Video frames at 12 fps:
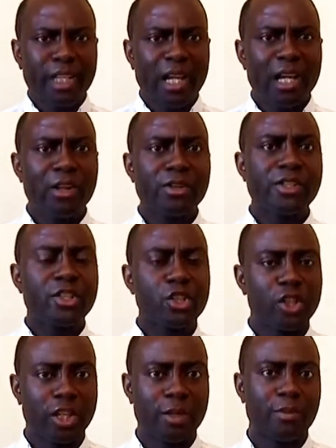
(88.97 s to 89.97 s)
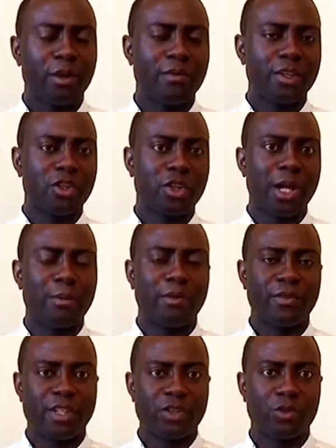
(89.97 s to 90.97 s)
lost sheep of the tribe
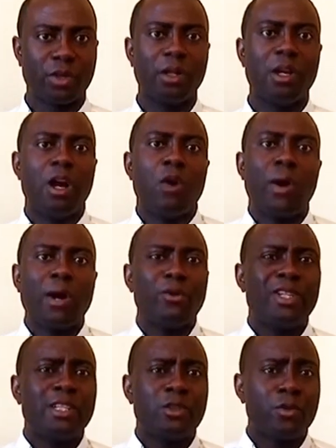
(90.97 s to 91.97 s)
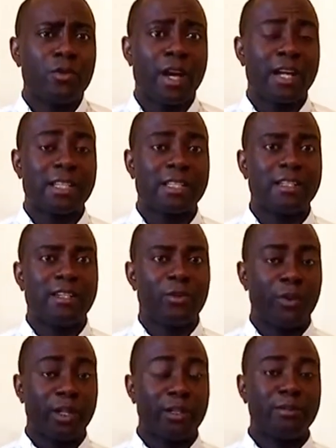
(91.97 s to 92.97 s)
of Israel. Why would he do that?
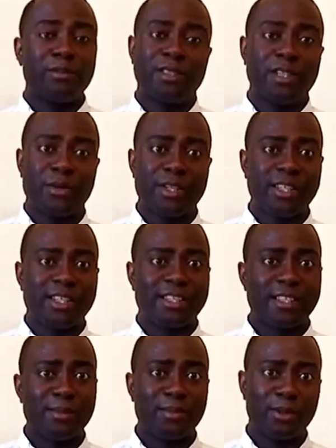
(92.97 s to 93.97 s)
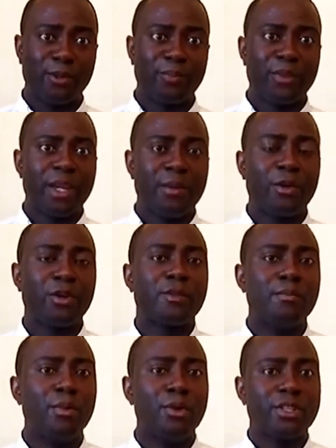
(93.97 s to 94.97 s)
Well, the reason is simple. Because
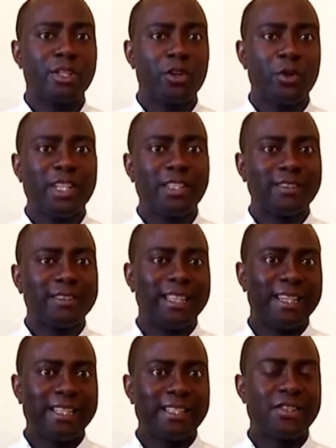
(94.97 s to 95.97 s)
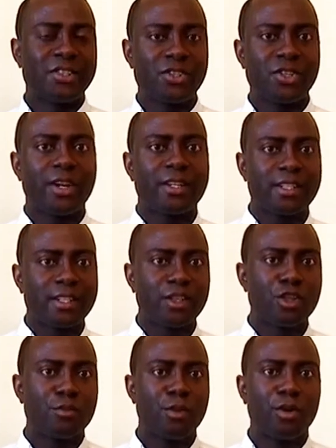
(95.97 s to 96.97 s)
most great things start
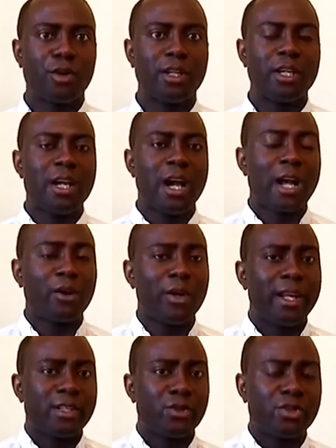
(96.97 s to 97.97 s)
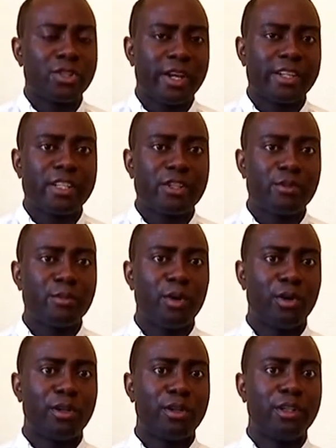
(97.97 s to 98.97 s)
small. And unless you start
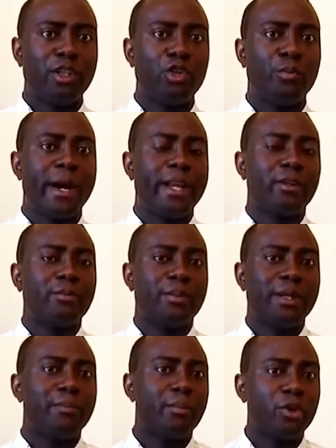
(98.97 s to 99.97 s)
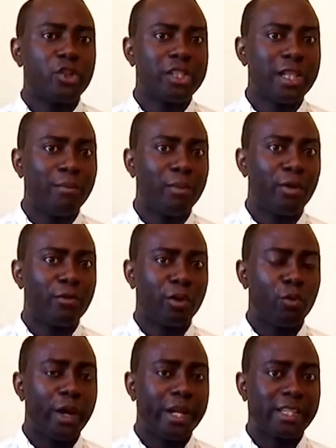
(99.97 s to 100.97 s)
small, you might be punching above your
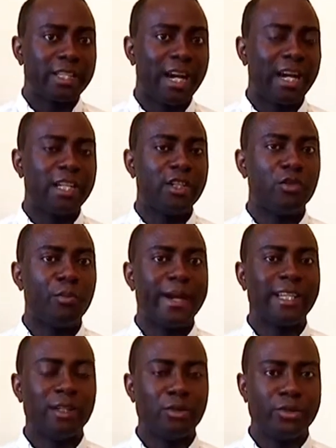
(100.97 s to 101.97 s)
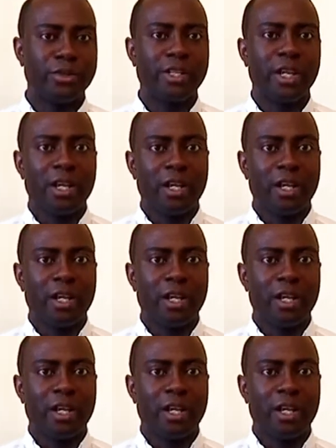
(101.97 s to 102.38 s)
weight and you might lose